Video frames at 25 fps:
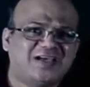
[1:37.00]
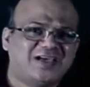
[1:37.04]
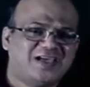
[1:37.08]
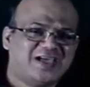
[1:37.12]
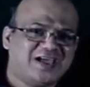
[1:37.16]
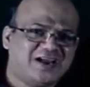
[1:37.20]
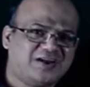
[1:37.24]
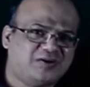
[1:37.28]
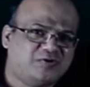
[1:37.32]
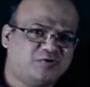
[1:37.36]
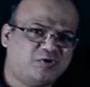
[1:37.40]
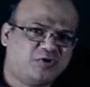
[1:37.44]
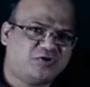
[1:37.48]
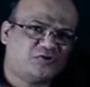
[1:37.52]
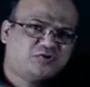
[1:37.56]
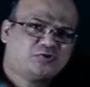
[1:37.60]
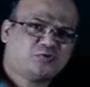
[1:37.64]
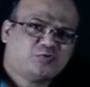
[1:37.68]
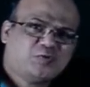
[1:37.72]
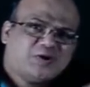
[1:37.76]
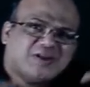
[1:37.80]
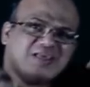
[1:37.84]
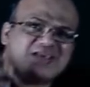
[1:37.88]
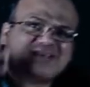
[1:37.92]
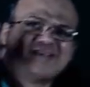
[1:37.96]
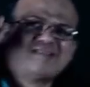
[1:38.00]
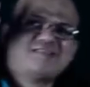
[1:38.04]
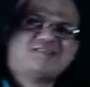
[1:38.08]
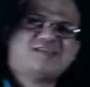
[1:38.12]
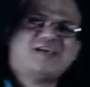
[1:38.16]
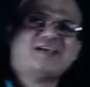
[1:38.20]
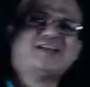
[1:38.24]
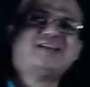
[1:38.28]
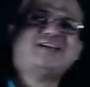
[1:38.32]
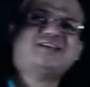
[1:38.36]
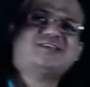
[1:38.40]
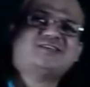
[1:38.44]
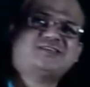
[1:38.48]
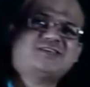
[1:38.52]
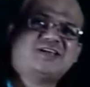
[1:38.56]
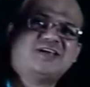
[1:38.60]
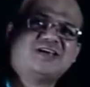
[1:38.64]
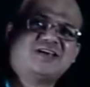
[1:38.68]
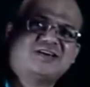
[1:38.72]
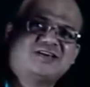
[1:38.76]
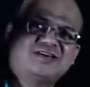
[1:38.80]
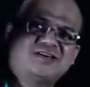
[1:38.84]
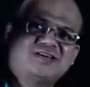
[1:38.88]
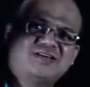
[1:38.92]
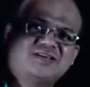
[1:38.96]
It goes to an excited
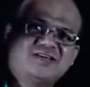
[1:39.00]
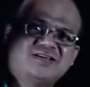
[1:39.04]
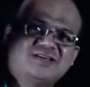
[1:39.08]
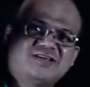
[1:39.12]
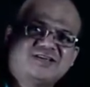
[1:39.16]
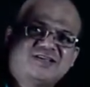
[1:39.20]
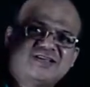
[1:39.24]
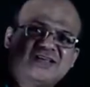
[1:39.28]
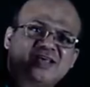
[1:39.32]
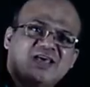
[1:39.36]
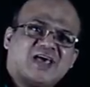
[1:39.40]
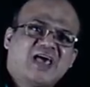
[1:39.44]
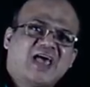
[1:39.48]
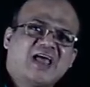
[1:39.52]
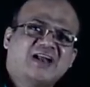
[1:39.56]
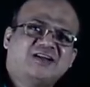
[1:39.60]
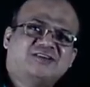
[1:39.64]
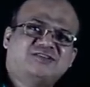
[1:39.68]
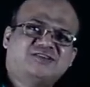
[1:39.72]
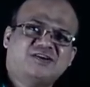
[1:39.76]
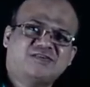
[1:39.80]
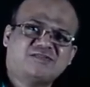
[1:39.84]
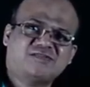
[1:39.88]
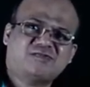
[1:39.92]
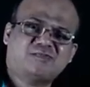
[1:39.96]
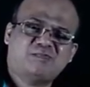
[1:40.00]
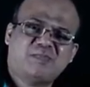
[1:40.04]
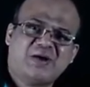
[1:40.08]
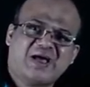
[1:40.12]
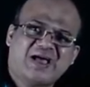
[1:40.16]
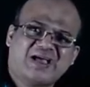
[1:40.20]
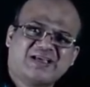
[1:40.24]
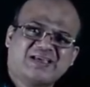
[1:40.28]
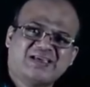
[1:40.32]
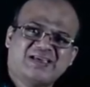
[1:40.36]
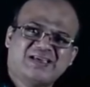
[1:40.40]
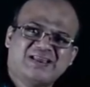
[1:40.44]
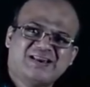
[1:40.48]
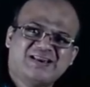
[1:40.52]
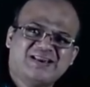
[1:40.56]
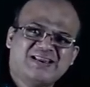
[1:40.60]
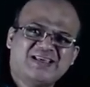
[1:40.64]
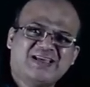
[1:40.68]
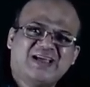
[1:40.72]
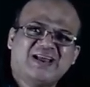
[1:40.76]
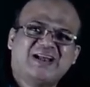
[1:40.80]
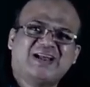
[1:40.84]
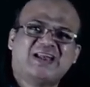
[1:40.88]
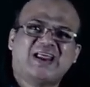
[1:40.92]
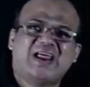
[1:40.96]
state and jumps back in
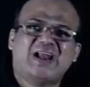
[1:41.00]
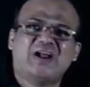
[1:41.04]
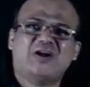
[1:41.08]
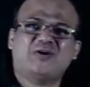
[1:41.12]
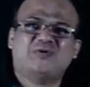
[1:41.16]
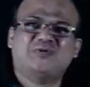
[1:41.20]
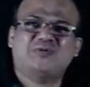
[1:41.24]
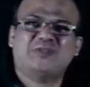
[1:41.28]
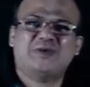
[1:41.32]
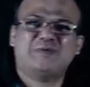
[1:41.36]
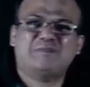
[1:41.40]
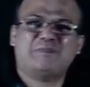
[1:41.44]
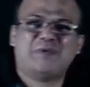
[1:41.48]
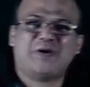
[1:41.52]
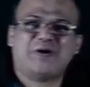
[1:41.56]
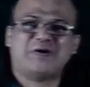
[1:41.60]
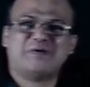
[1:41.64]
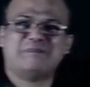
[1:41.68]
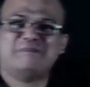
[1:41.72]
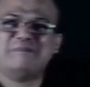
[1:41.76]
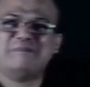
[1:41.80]
10 to the power